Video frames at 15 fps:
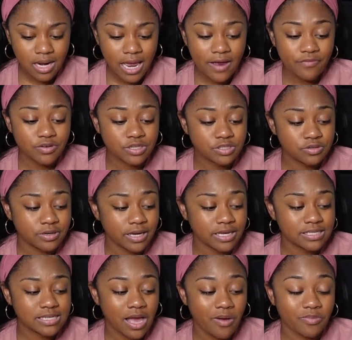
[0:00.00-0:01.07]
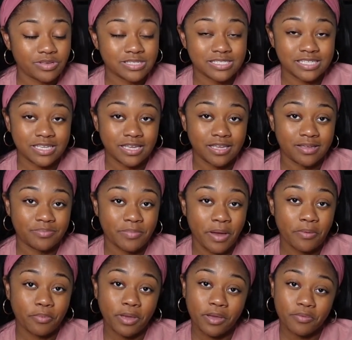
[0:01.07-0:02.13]
every 2 days, I would see
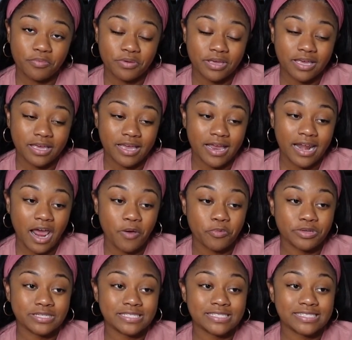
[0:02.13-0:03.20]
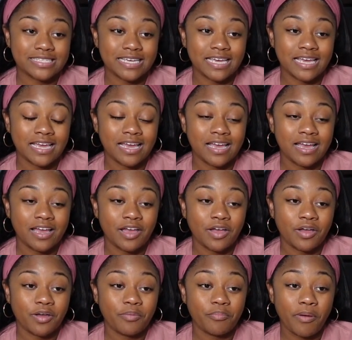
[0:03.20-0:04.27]
my baby, and I would see
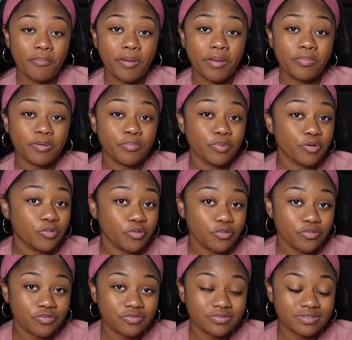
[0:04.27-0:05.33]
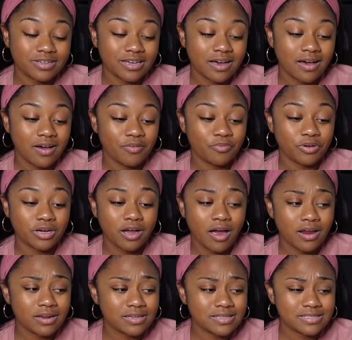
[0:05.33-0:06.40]
my baby move.
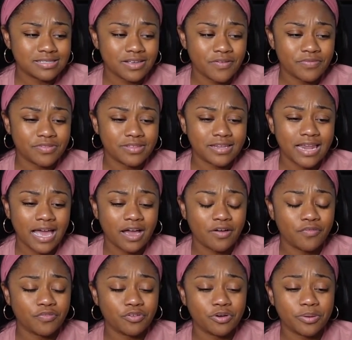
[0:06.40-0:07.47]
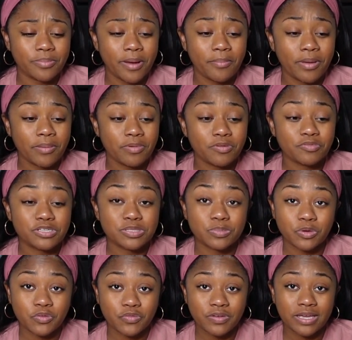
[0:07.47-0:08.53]
regardless of the lack of fluid, my baby was
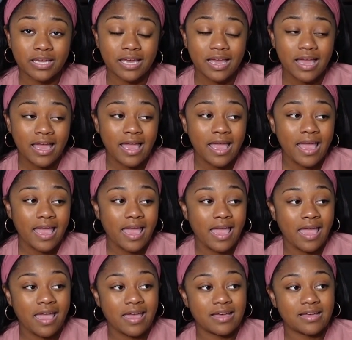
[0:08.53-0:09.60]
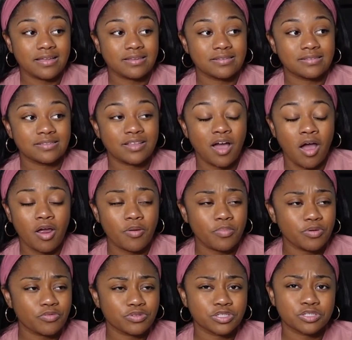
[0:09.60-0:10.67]
moving, and the
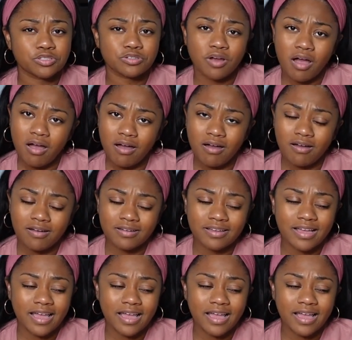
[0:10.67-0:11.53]
heartbeat was strong.